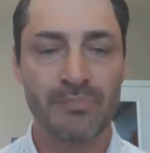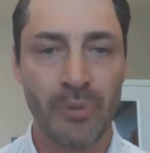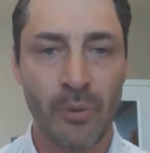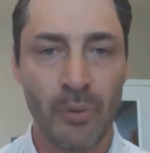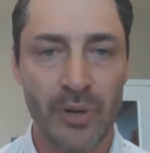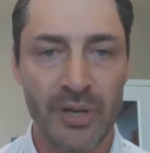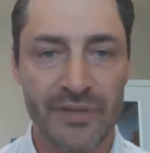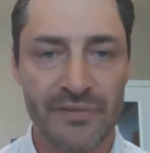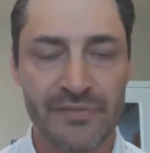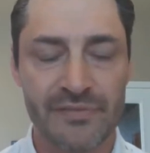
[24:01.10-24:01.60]

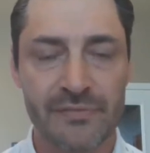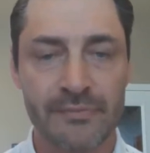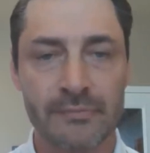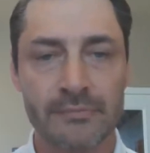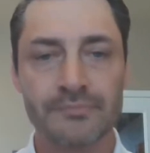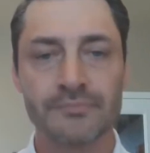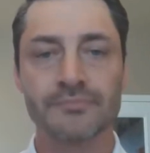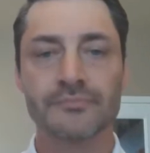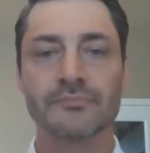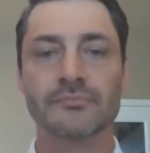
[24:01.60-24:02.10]
points
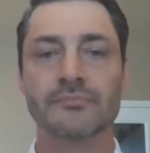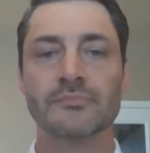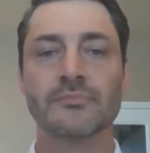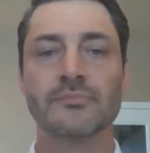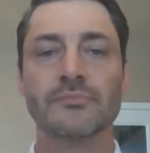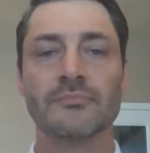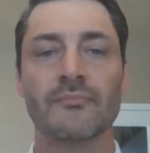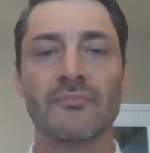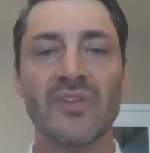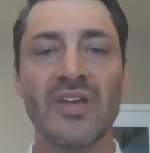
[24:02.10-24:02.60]

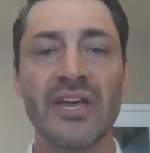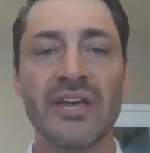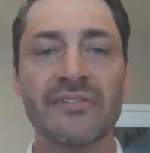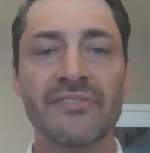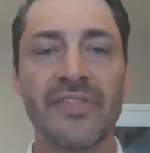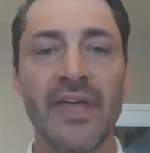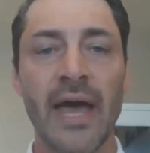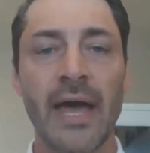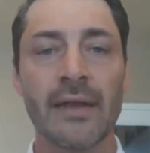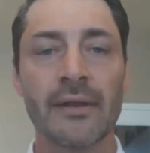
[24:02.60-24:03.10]

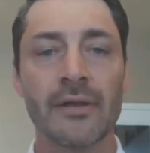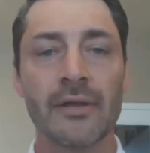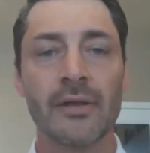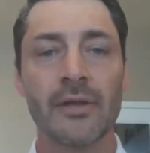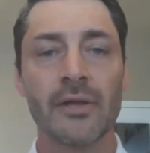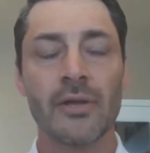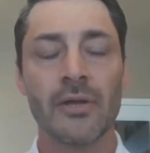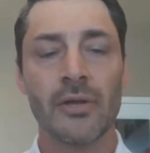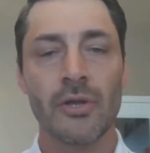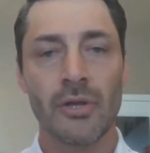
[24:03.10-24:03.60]
is that
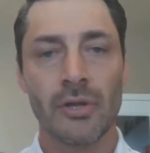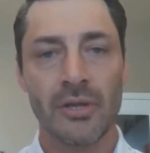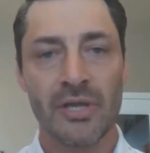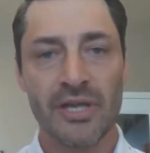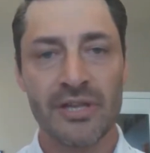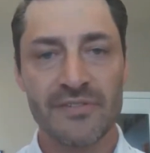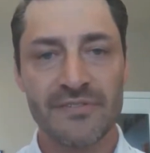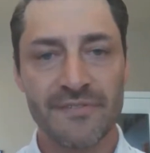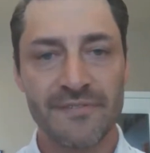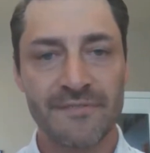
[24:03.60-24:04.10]

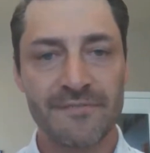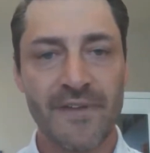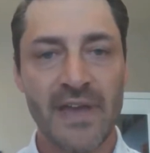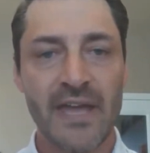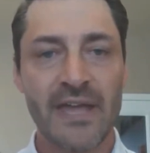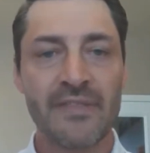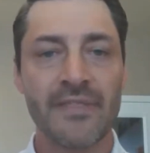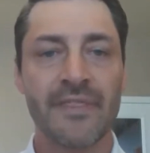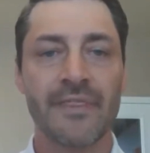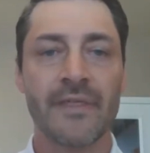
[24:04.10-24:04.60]
his
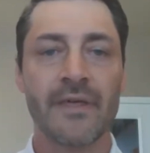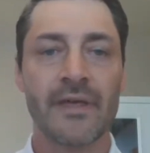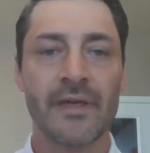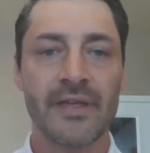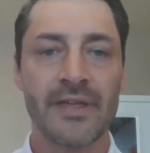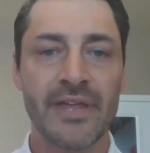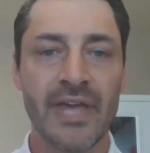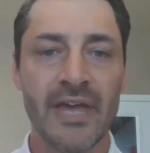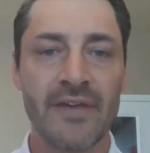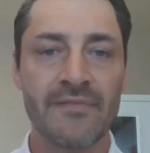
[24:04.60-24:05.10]
faith
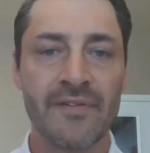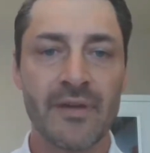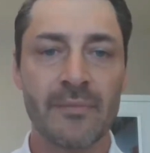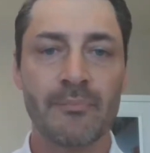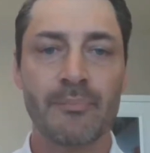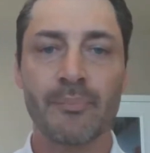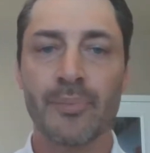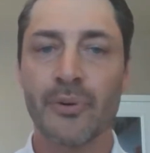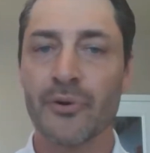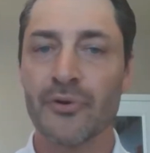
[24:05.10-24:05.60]
gave
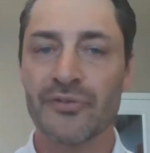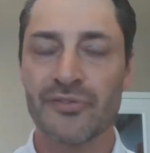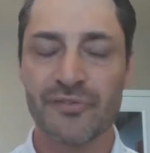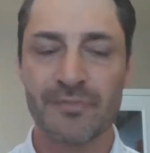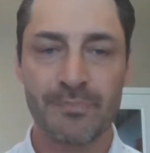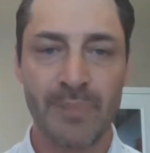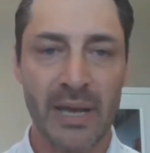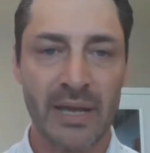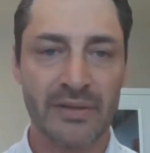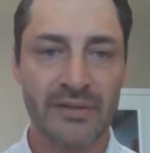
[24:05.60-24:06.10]
him
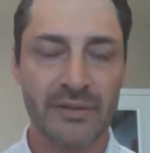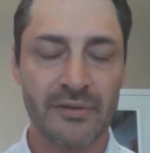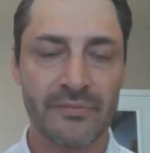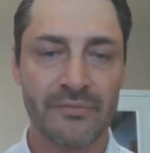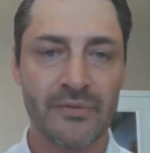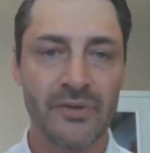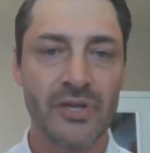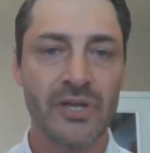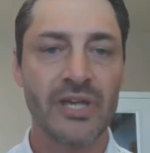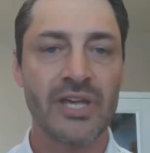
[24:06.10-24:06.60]
perspective.
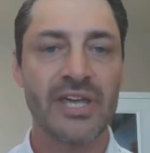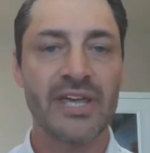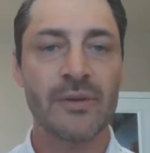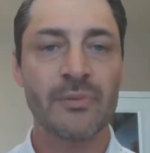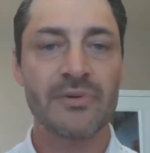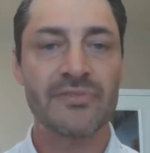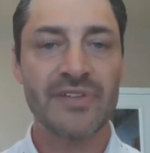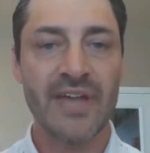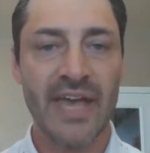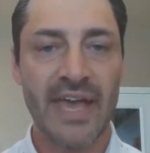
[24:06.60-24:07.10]
He
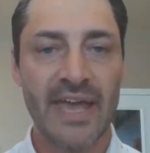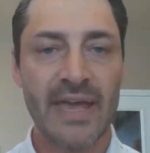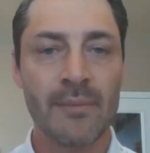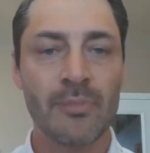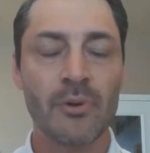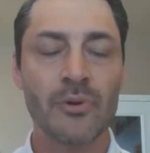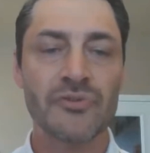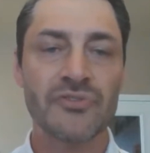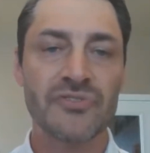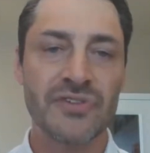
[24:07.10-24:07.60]
was
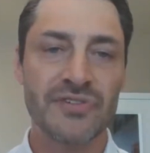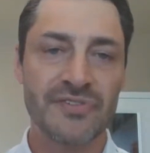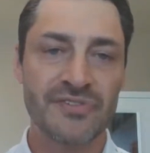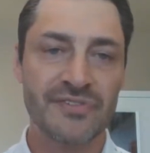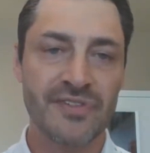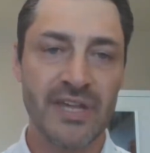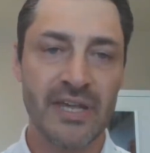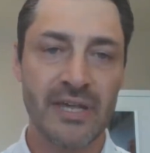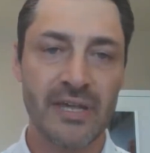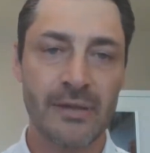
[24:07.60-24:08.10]
able to
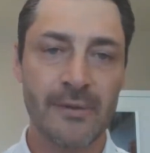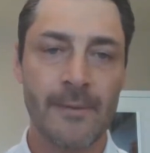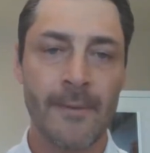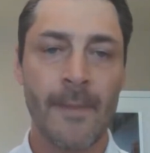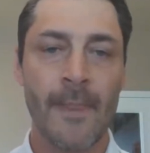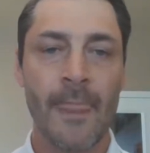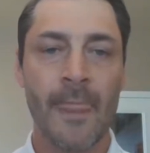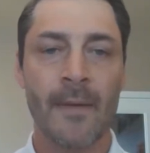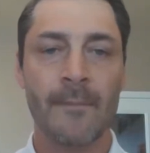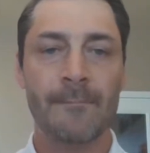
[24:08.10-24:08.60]
see
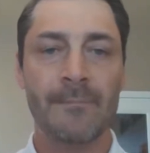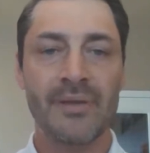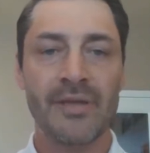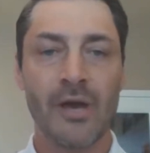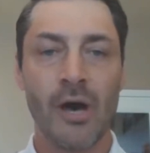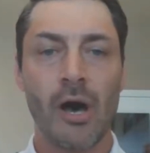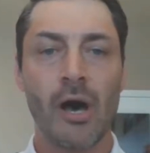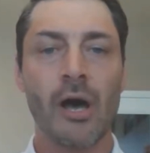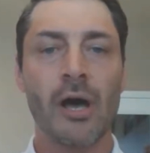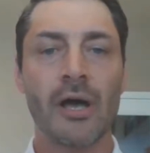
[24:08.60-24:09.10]

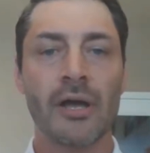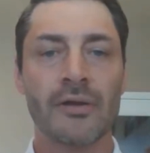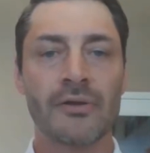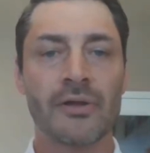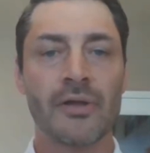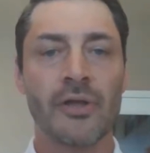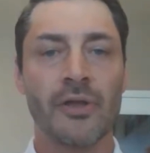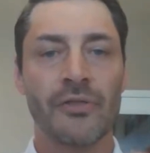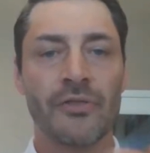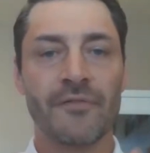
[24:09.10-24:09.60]

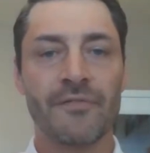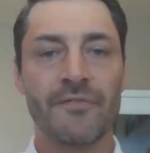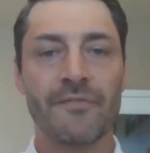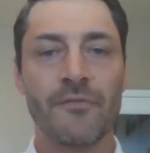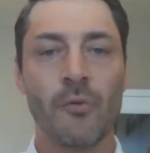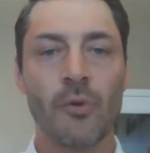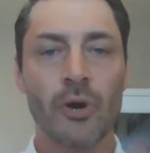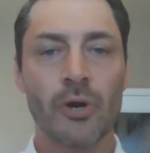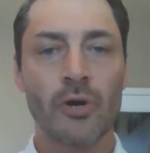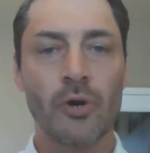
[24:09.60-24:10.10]
beyond the
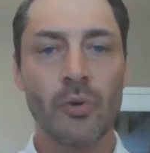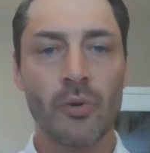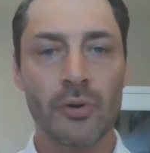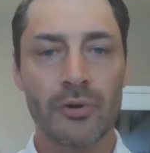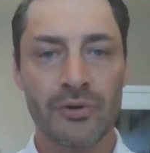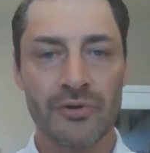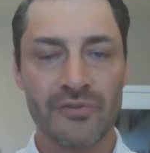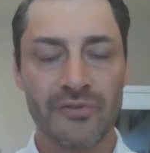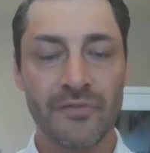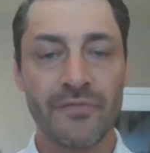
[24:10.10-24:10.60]
four
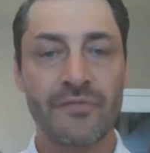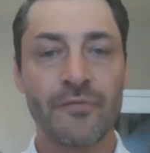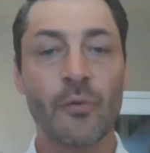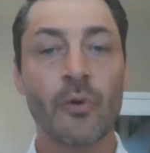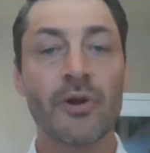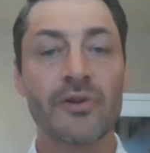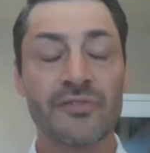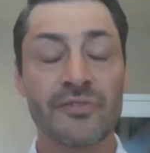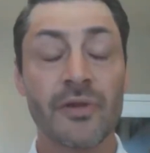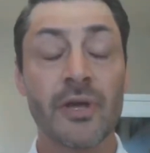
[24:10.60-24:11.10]
corners, the
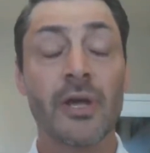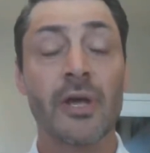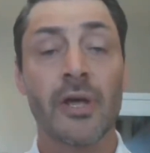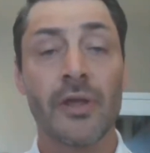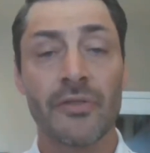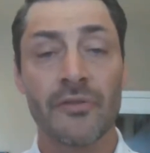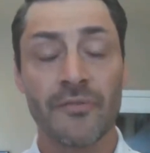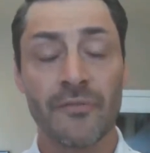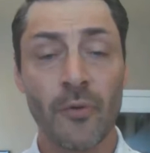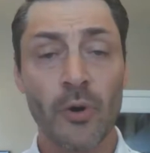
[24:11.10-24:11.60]
four
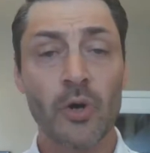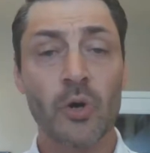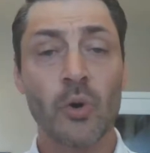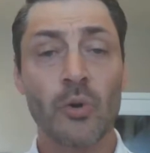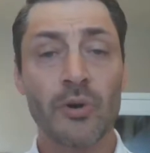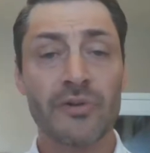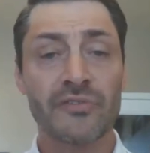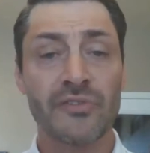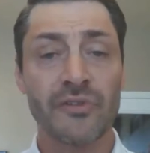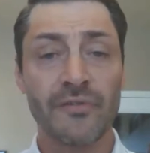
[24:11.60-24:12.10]

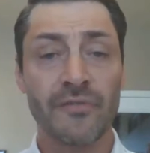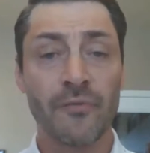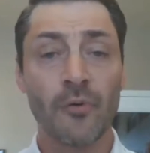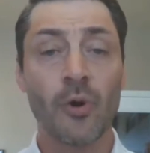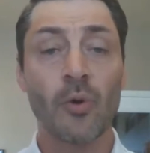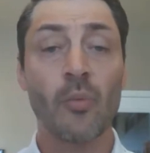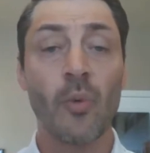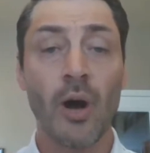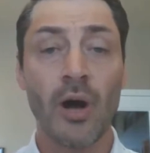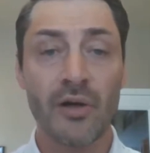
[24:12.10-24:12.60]
corners and the
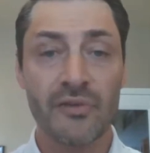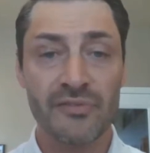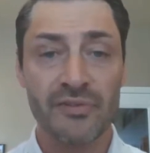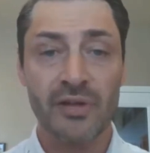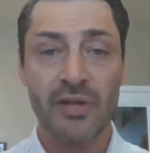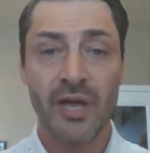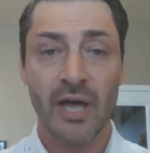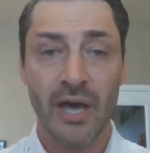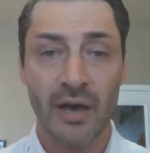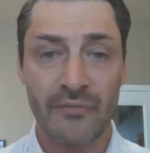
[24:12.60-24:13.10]
four walls
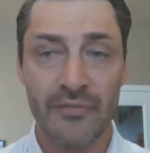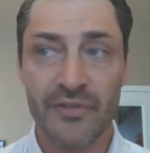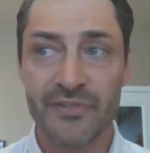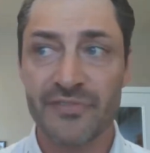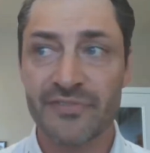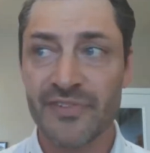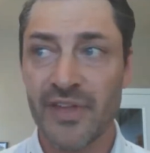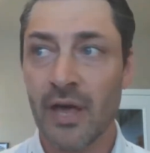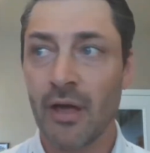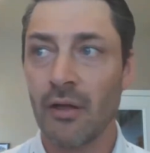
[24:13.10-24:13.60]
of the
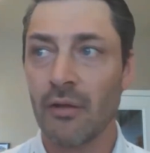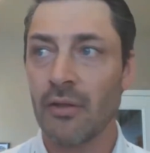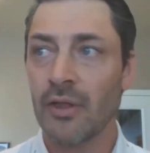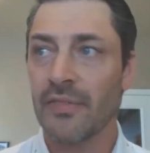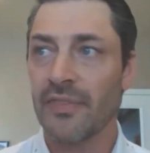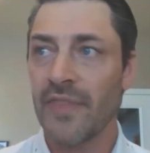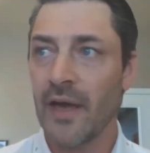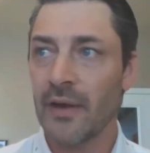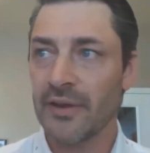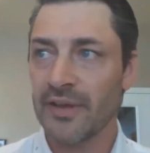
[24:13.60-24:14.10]
cell
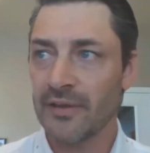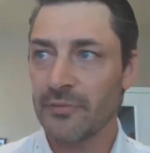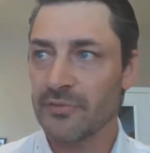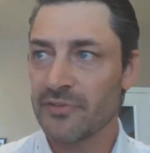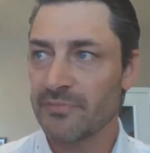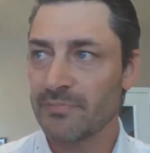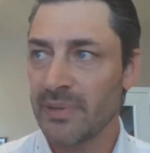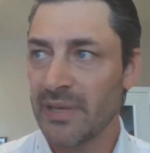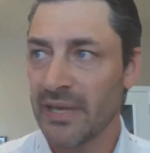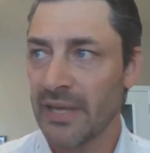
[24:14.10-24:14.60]
that he
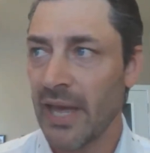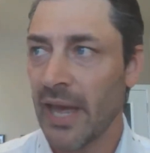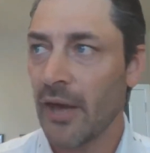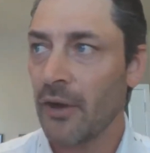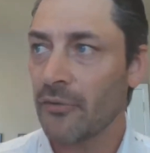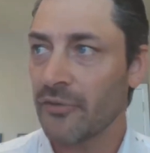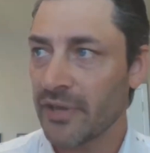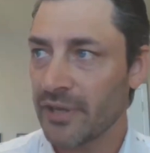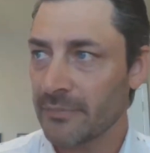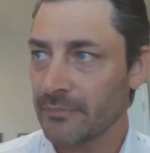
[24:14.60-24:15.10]
was being
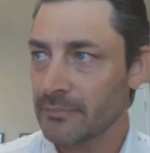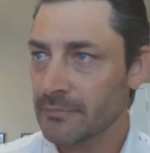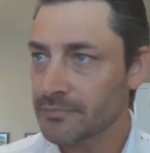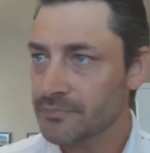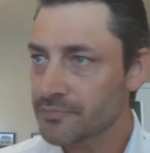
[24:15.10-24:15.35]
held in.